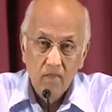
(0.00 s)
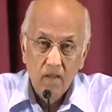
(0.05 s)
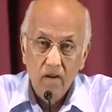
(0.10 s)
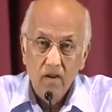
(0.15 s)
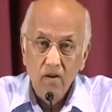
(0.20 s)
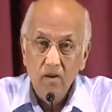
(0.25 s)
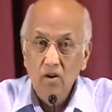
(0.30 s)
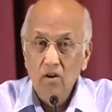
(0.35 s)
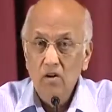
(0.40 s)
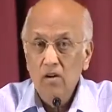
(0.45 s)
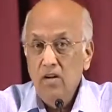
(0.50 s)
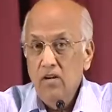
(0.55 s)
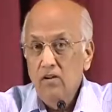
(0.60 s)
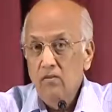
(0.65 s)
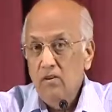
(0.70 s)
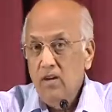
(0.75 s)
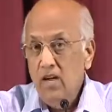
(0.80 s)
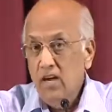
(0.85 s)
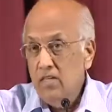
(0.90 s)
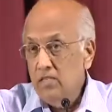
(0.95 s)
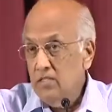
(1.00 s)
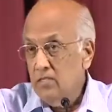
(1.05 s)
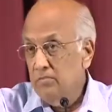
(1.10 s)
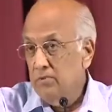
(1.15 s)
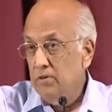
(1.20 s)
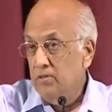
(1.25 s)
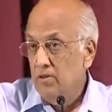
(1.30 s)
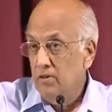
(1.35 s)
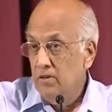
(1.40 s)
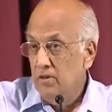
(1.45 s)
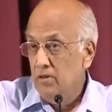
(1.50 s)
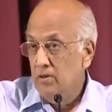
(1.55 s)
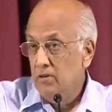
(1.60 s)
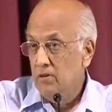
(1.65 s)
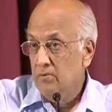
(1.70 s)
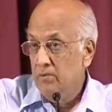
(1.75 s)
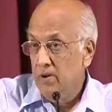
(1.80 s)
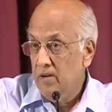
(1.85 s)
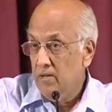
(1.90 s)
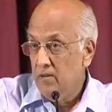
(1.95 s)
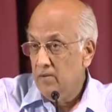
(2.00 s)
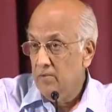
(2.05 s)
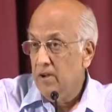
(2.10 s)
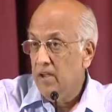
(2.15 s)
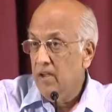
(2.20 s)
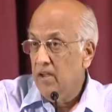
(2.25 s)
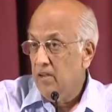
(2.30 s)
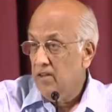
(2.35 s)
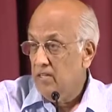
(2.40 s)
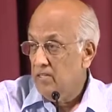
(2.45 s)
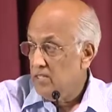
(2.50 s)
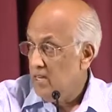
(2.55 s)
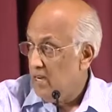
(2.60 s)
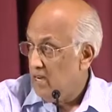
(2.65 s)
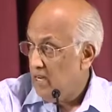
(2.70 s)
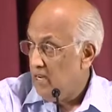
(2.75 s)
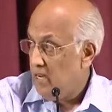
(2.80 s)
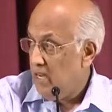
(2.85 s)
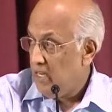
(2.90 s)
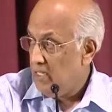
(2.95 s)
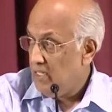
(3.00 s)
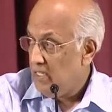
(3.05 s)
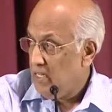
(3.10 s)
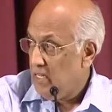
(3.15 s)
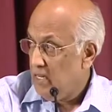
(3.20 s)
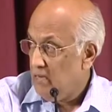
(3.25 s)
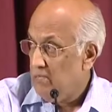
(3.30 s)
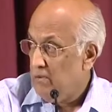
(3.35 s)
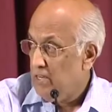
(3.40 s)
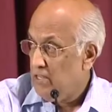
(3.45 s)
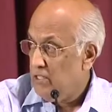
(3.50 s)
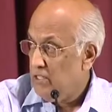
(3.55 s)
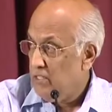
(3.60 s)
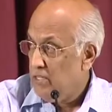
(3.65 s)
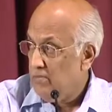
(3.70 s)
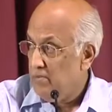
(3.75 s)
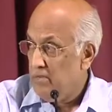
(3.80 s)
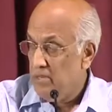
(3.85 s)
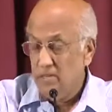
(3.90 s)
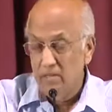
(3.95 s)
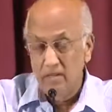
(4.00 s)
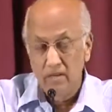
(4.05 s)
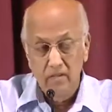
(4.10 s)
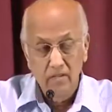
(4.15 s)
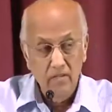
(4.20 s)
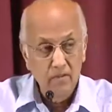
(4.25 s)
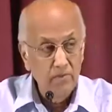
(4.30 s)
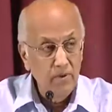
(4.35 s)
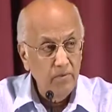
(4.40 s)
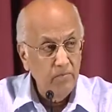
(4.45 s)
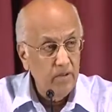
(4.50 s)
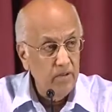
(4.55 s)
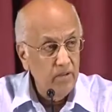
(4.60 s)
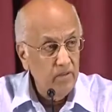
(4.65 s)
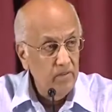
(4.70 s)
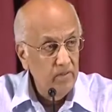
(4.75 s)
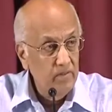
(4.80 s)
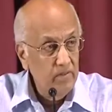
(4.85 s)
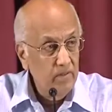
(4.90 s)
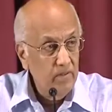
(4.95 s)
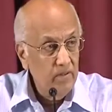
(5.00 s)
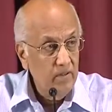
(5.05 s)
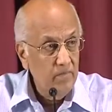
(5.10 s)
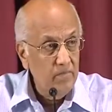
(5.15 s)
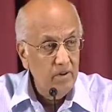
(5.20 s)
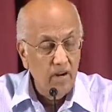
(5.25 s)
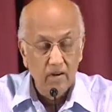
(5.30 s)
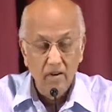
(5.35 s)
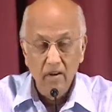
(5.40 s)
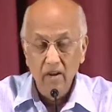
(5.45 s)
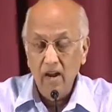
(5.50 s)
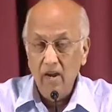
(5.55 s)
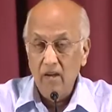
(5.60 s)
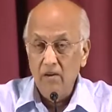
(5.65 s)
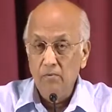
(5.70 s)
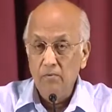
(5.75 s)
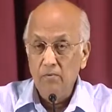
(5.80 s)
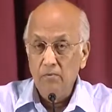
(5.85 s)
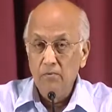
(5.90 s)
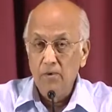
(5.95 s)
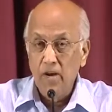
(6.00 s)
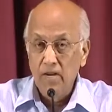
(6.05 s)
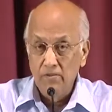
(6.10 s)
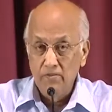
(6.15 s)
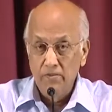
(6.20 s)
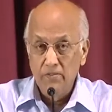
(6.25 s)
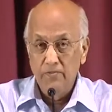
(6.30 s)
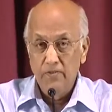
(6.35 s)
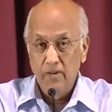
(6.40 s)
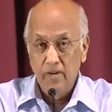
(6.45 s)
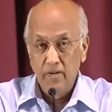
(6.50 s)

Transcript: that longing to gaze upon the Lord went away and he started gazing at Bathsheba and other women. He married 8 wives